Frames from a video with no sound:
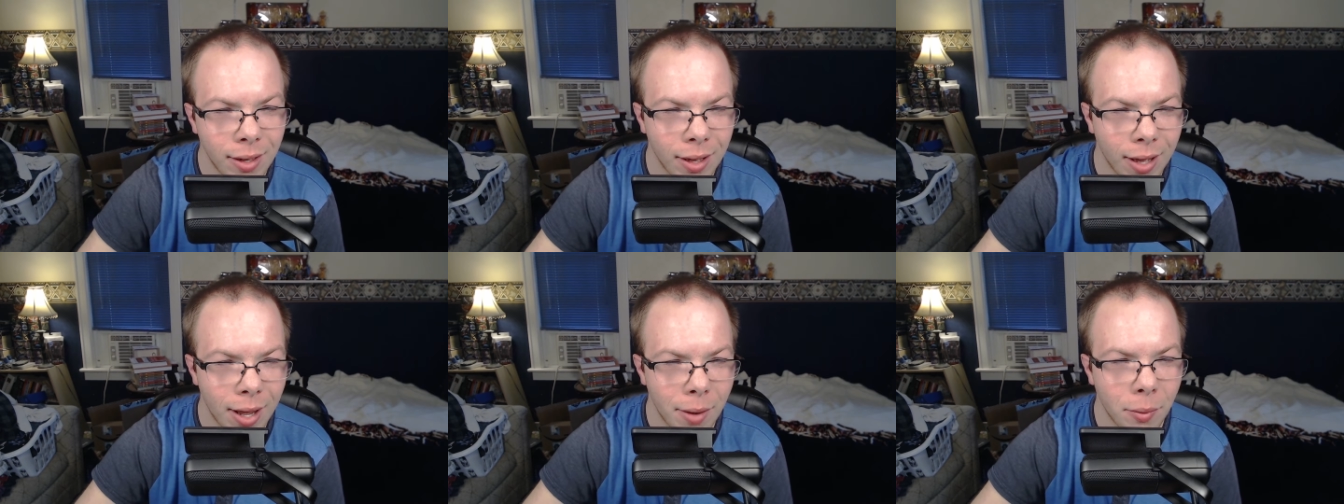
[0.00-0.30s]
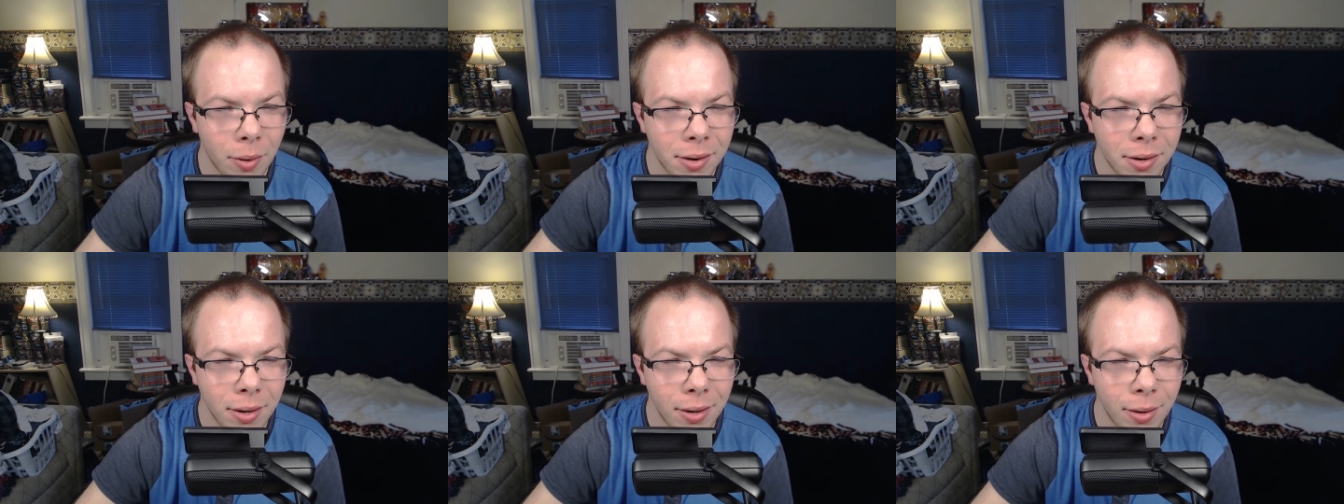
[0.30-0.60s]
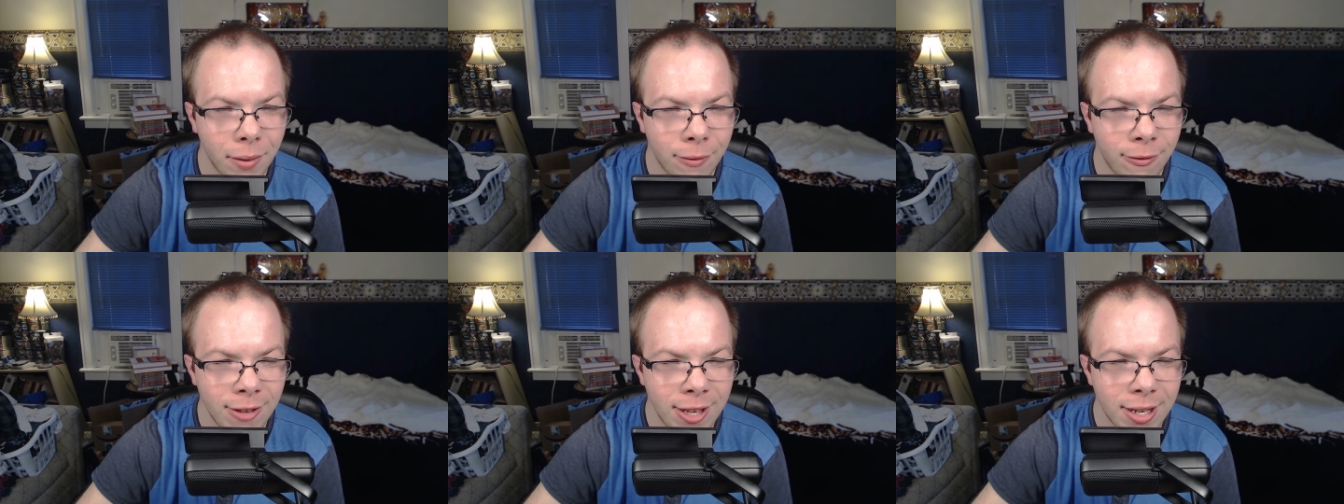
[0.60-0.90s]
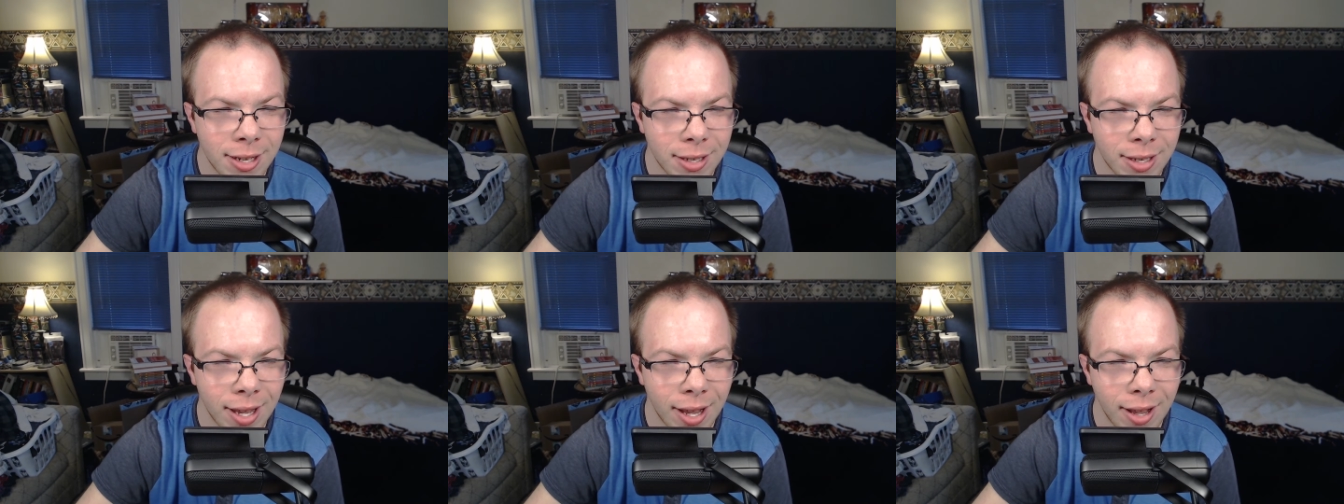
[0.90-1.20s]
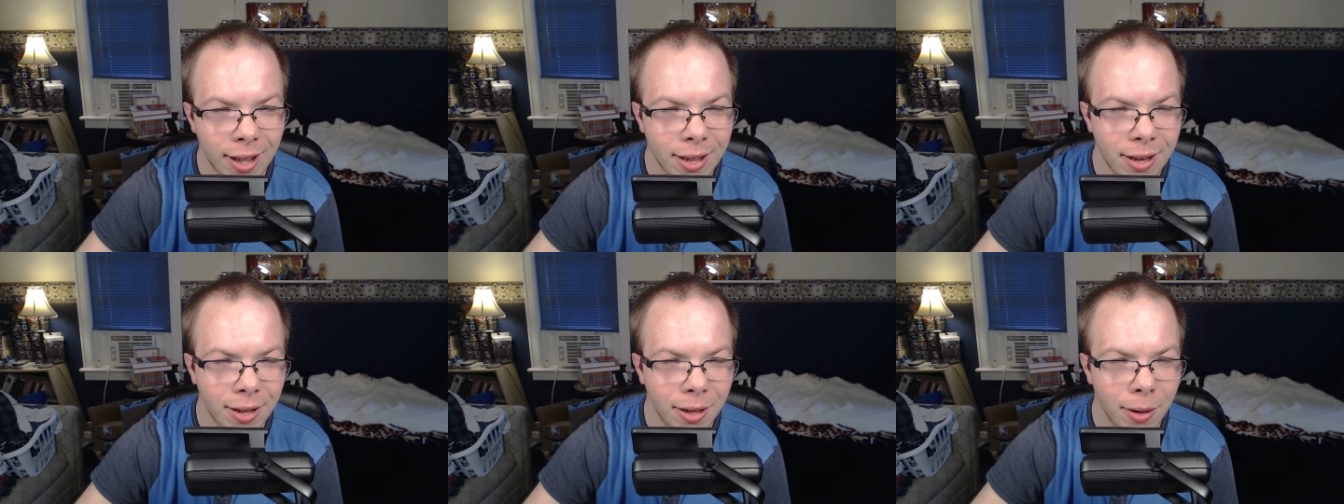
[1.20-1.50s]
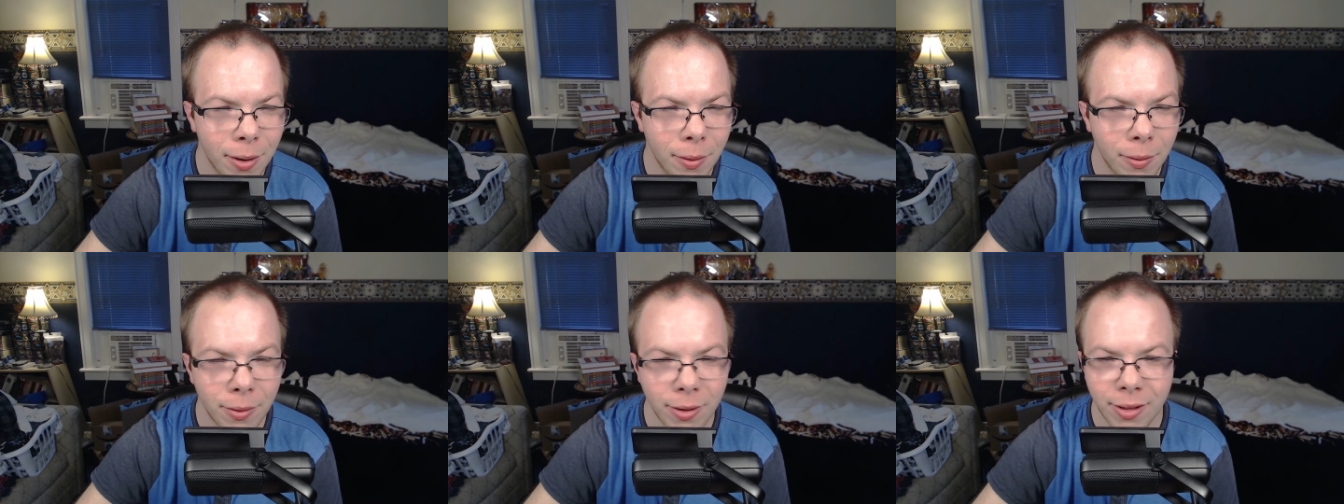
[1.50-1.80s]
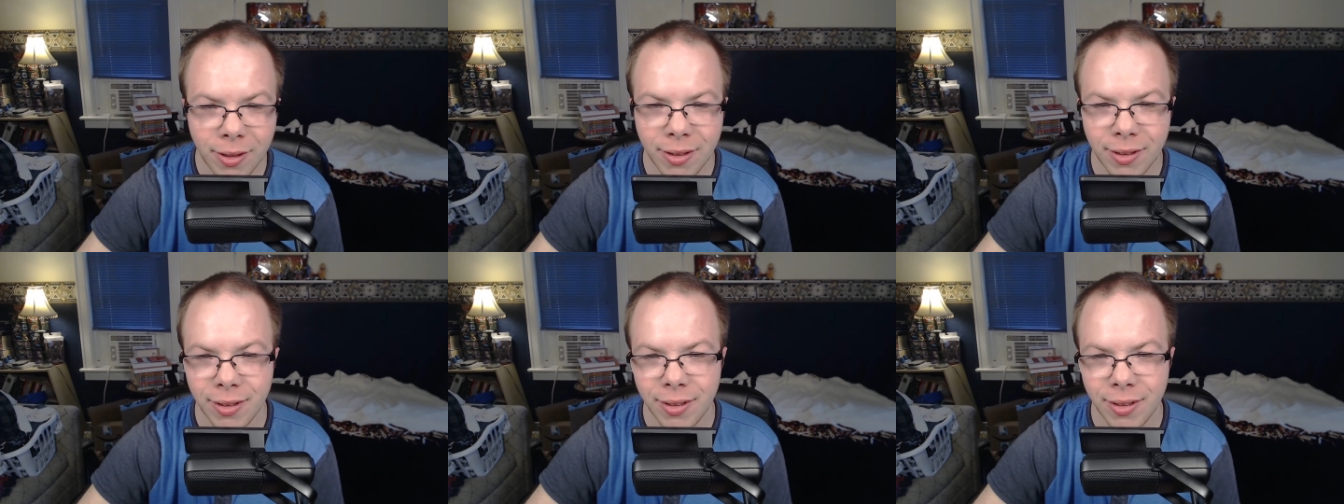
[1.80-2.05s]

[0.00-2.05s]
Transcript: I want to defeat Kaido.